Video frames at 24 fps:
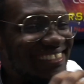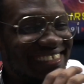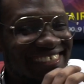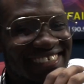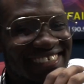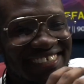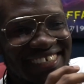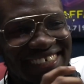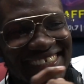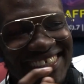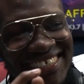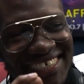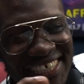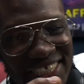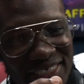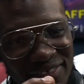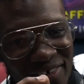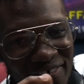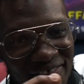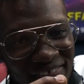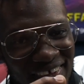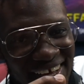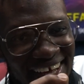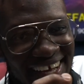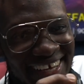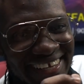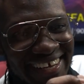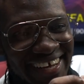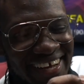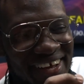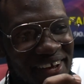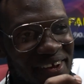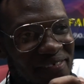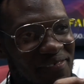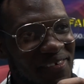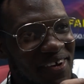This is just 6:58. I
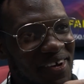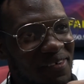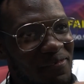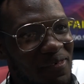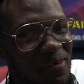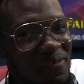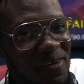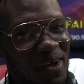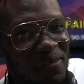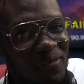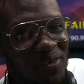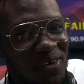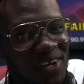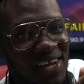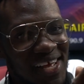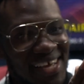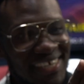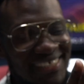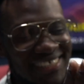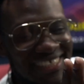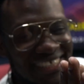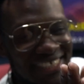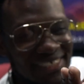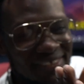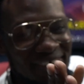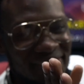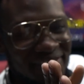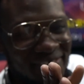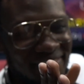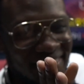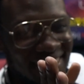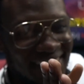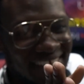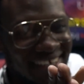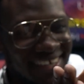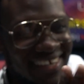came here probably about like
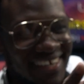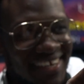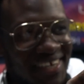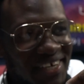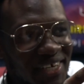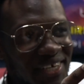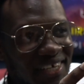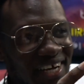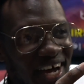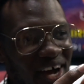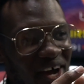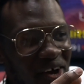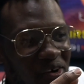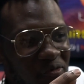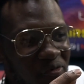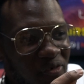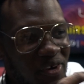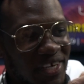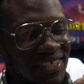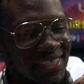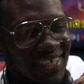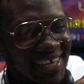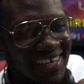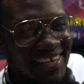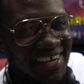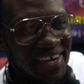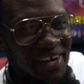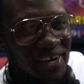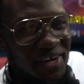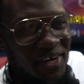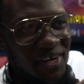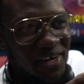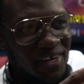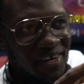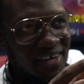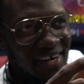6:15. Went on
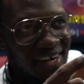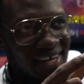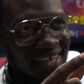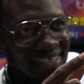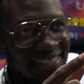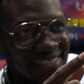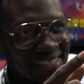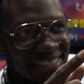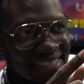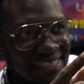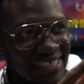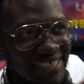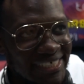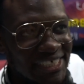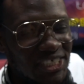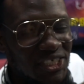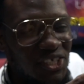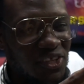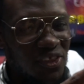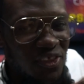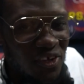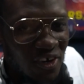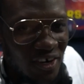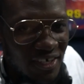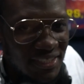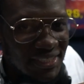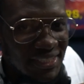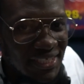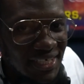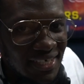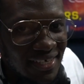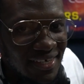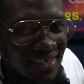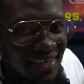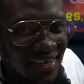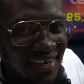air
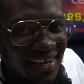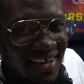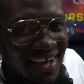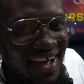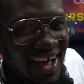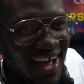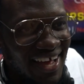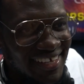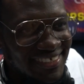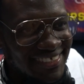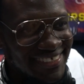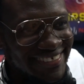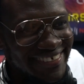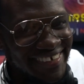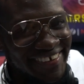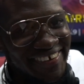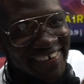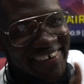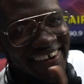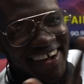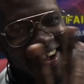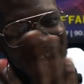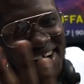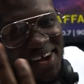6:30. And so,